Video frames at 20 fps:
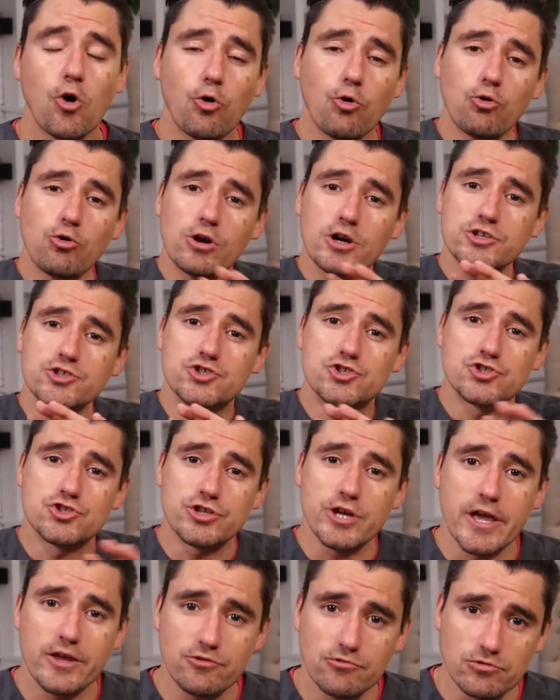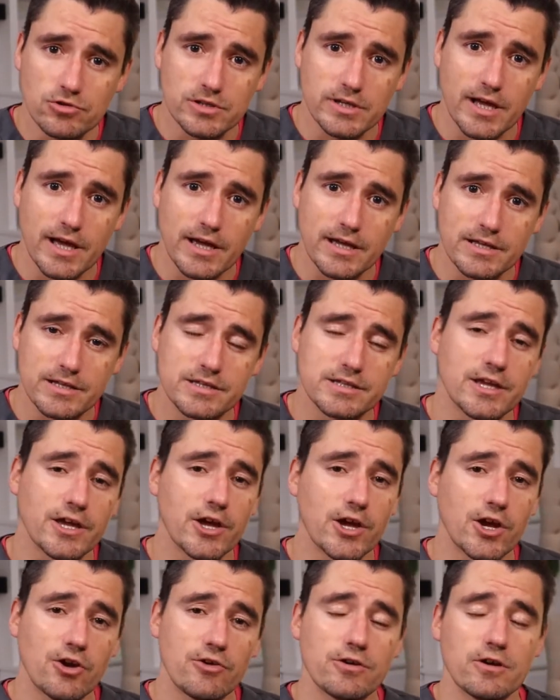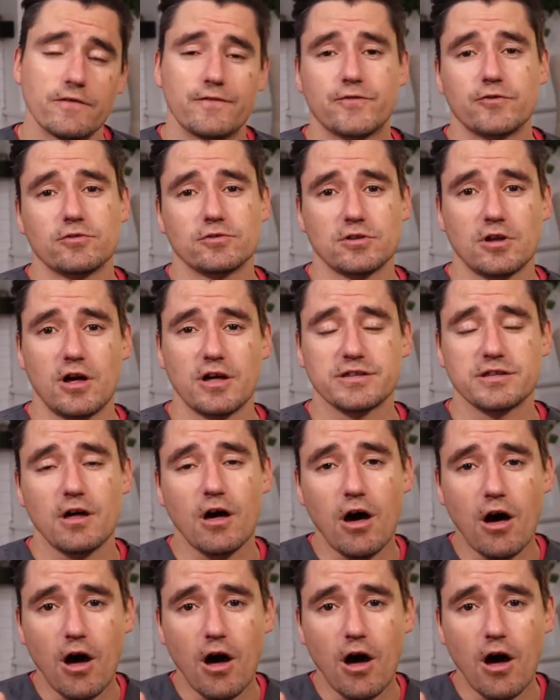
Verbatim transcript: or a generalized area of fur loss